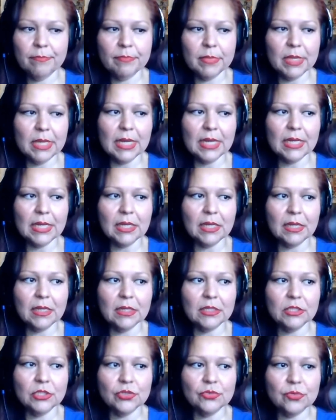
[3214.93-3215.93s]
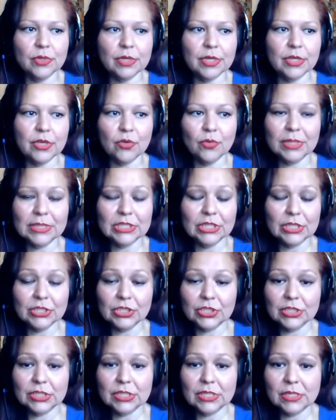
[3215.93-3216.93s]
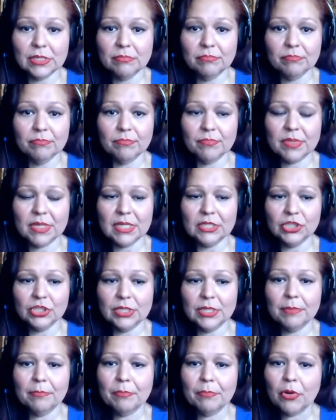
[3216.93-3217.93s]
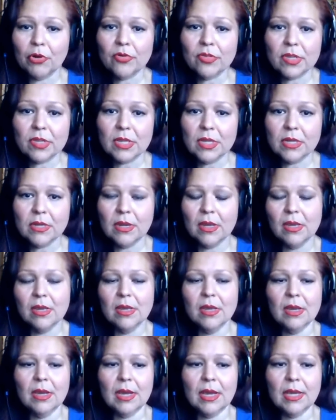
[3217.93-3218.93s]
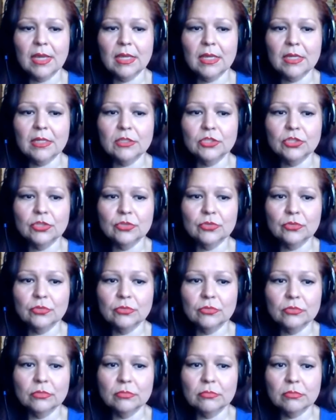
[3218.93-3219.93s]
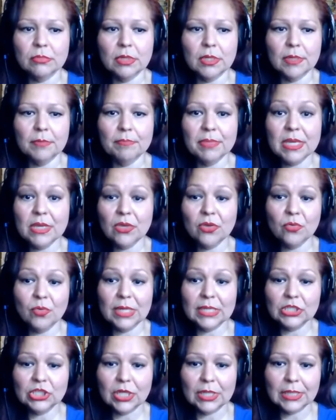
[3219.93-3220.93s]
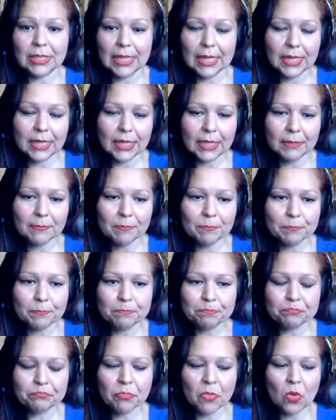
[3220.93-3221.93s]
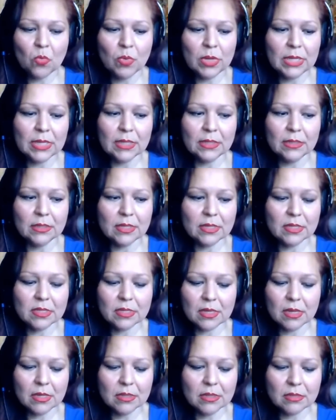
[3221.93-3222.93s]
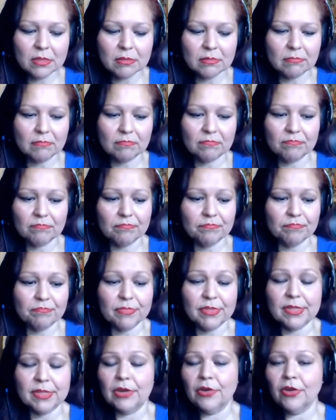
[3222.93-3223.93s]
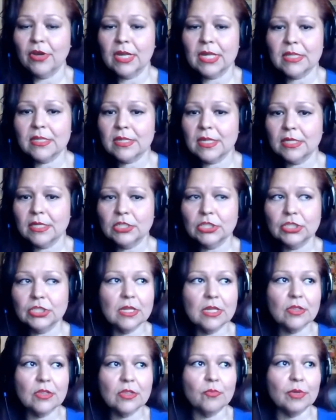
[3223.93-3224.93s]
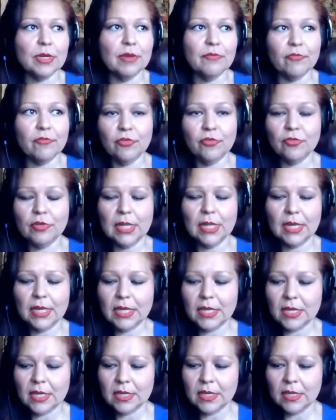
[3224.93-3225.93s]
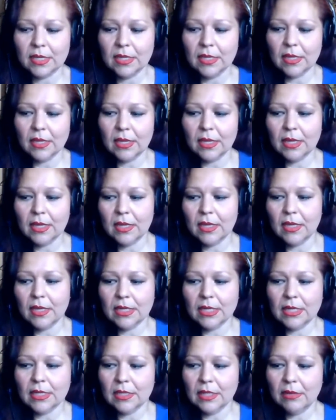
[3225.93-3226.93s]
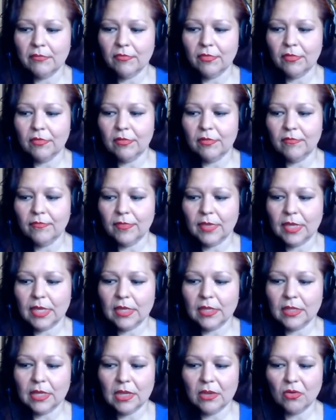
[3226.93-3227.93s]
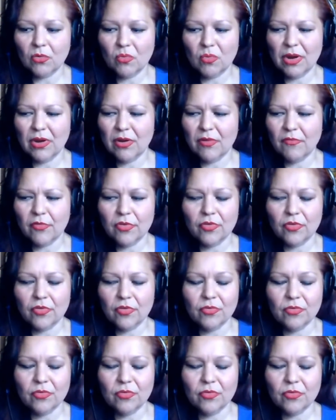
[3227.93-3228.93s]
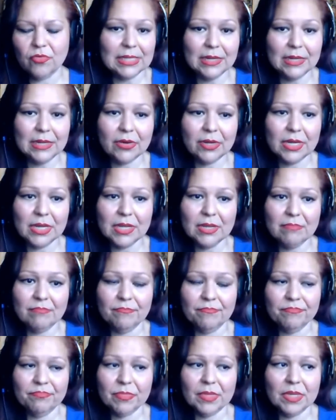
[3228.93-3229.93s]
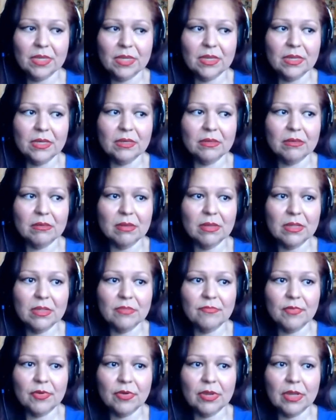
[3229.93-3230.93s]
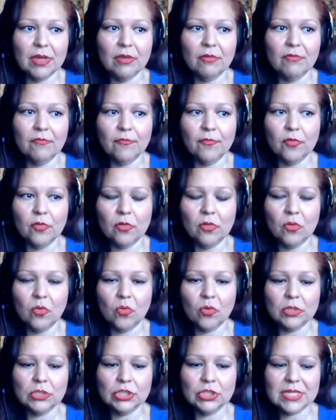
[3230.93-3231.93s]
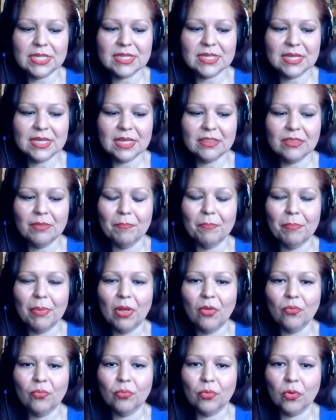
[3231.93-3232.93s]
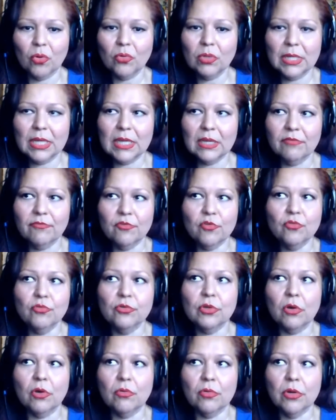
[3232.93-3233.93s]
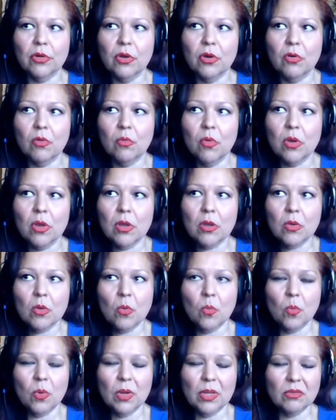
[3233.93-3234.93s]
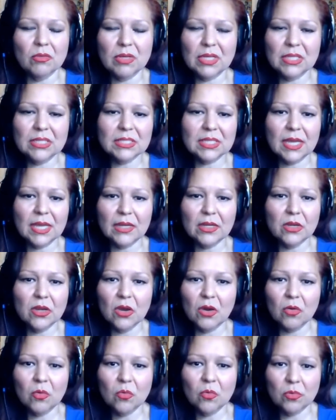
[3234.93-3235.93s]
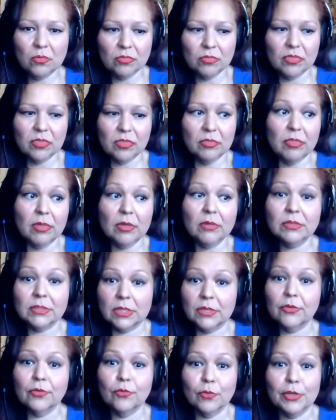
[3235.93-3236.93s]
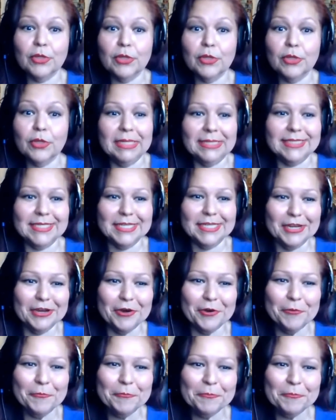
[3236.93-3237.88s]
And I can do a QHHT session in person. I can do a BQH online. We can discuss surrogate sessions, whatever you'd like, at any level of healing or wherever you need clarity. It is very helpful, or just to get the ball rolling. If you don't know what you need to know, they'll tell you what you need to know.